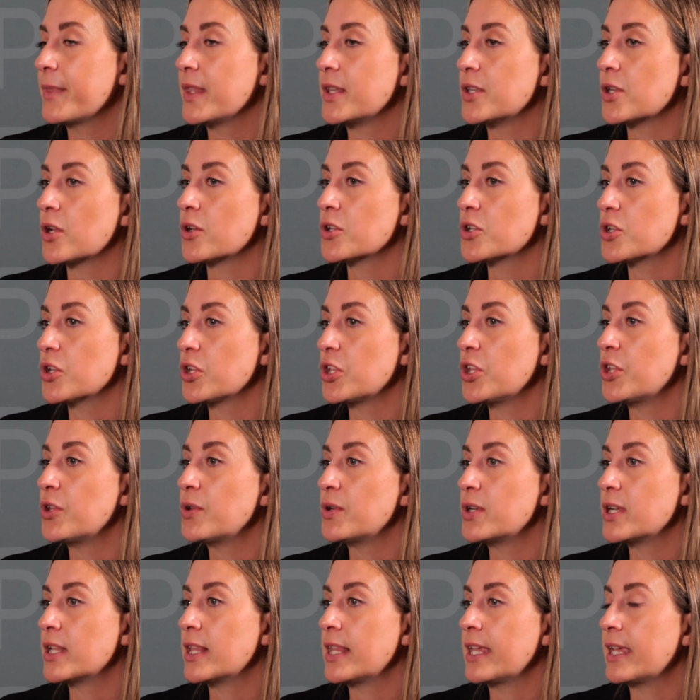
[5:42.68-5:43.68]
There's also
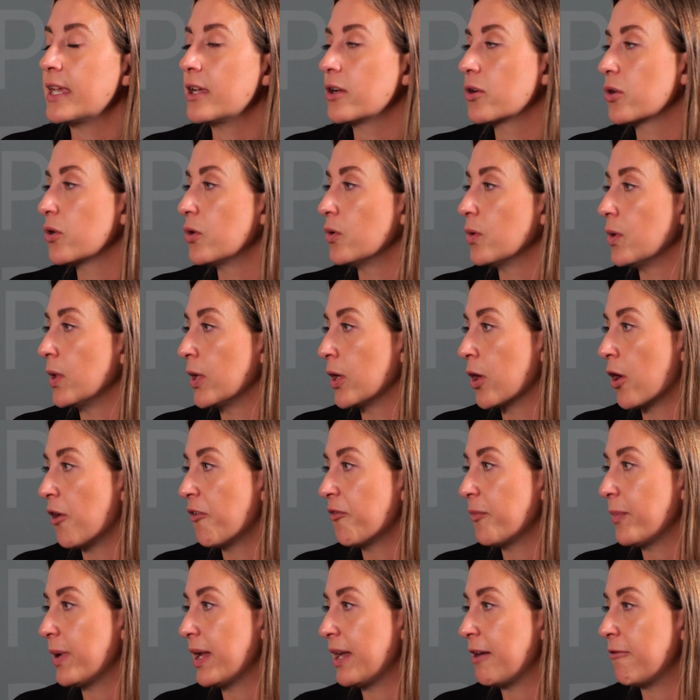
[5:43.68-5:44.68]
usually a cooling
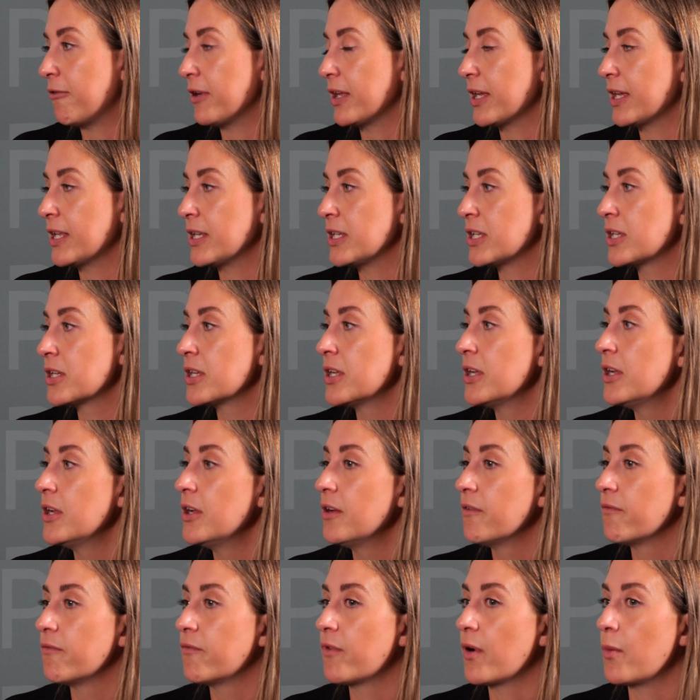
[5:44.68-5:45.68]
off period
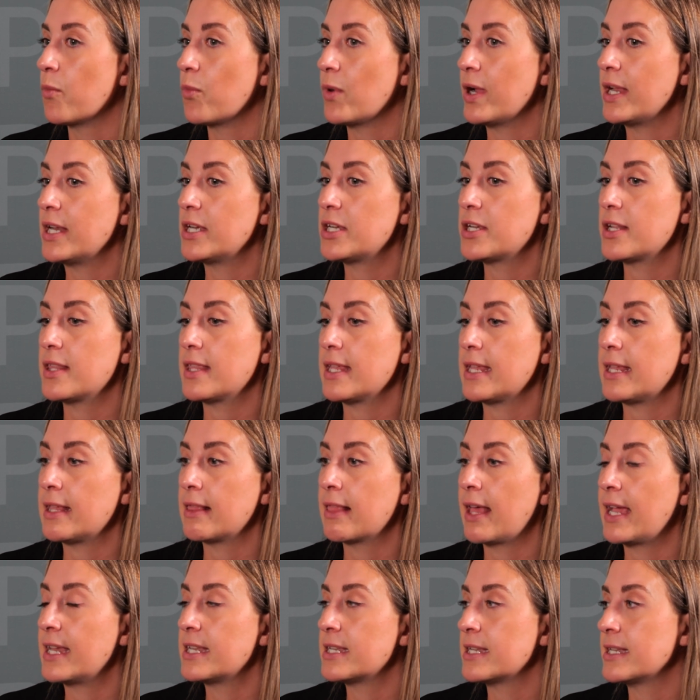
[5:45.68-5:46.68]
from which the
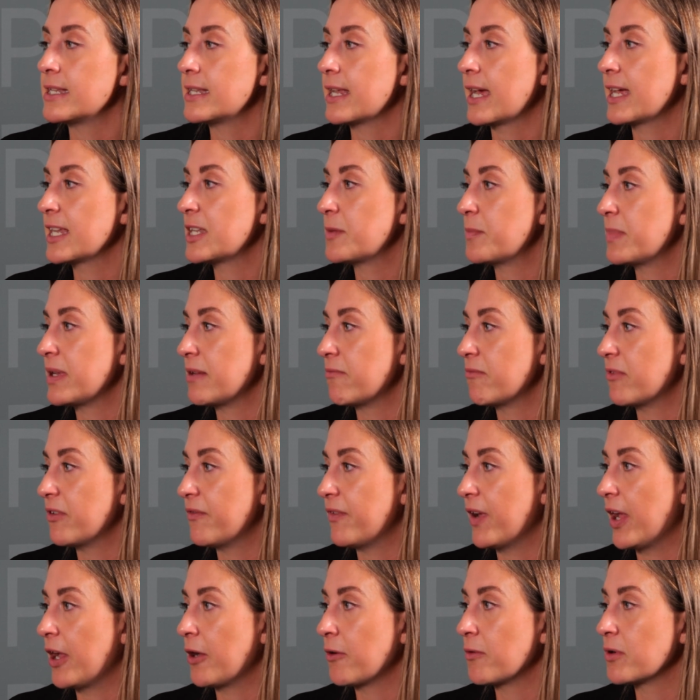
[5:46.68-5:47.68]
licence has been
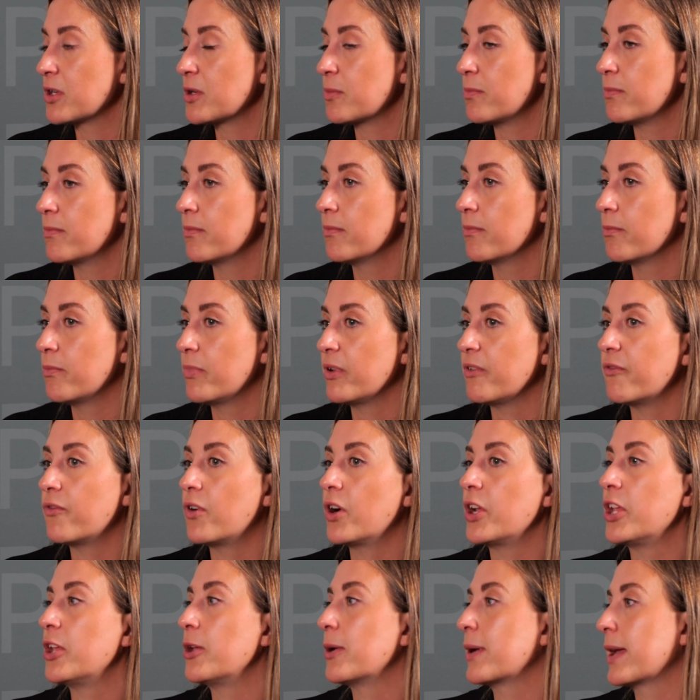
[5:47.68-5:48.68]
revoked
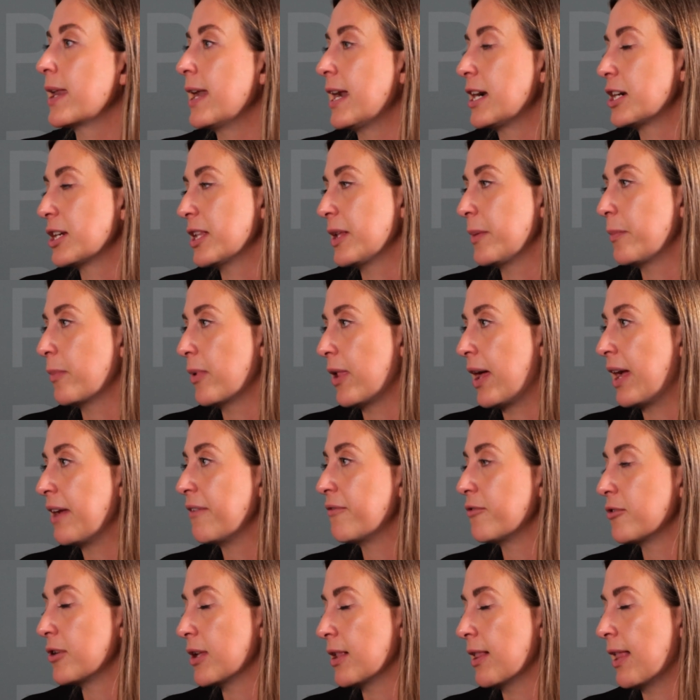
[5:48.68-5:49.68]
before you can actually apply
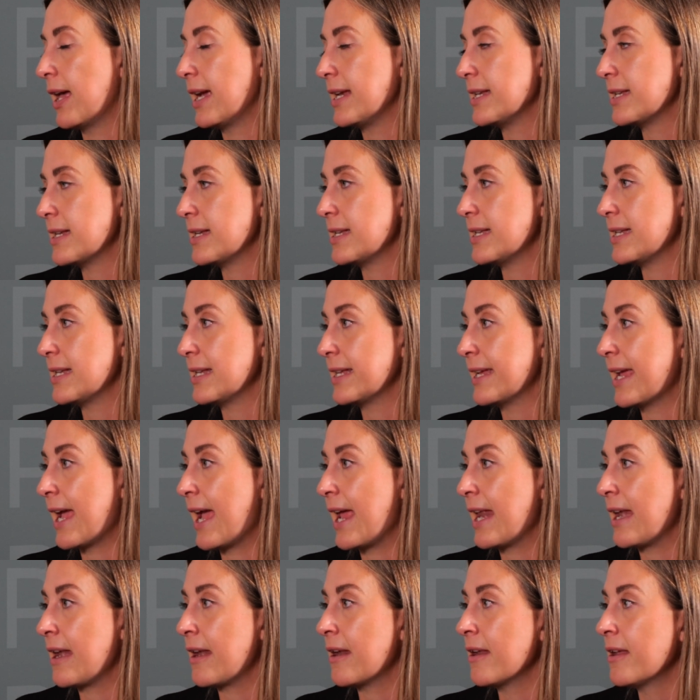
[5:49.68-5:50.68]
for a licence
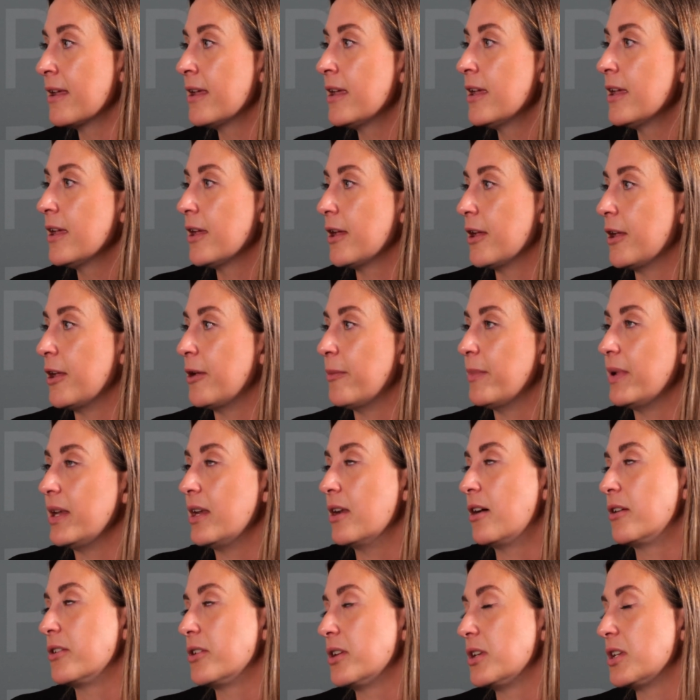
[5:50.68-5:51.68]
again
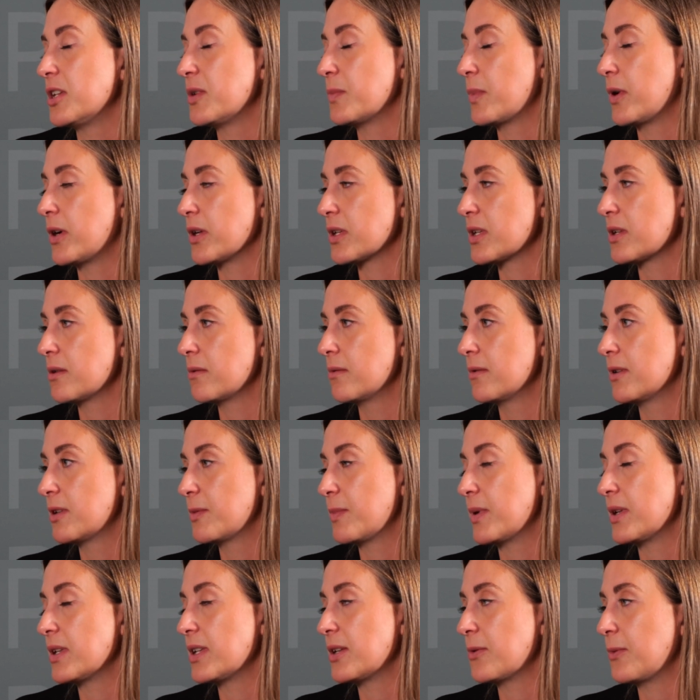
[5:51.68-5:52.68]
in order to
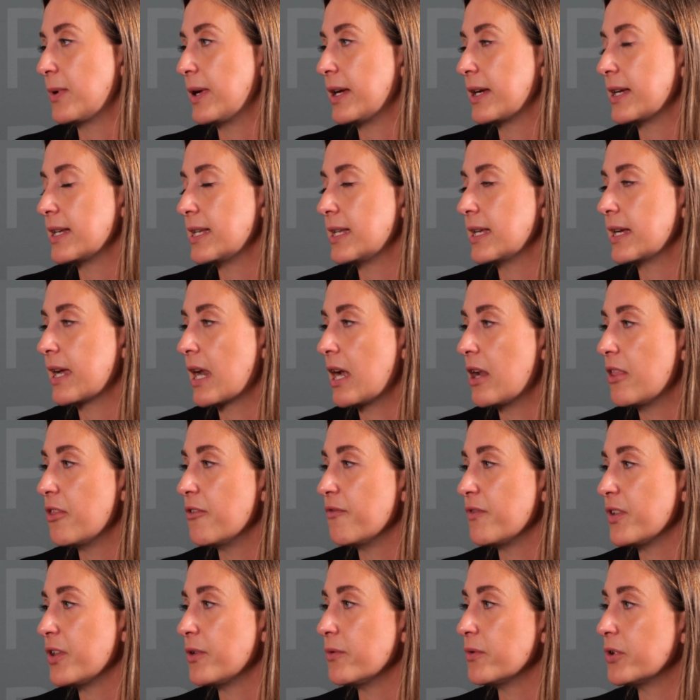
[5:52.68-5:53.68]
sponsor workers again in
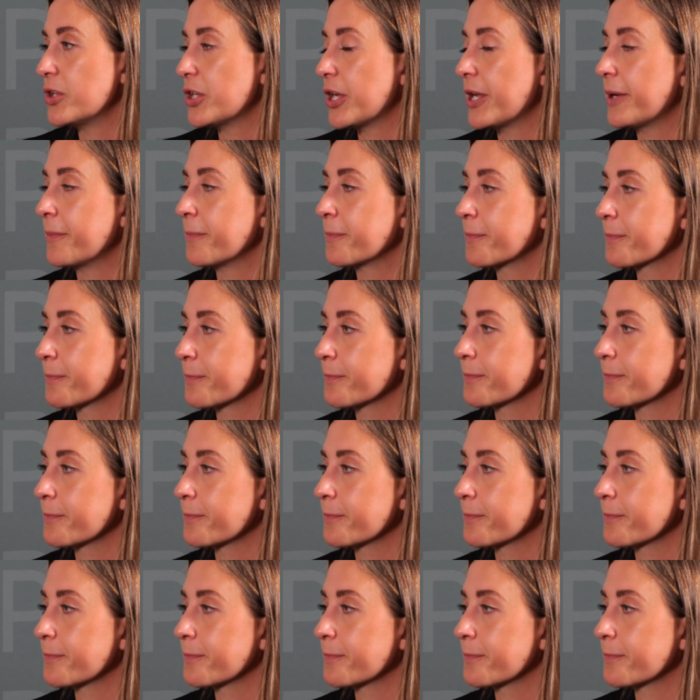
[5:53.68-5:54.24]
the future.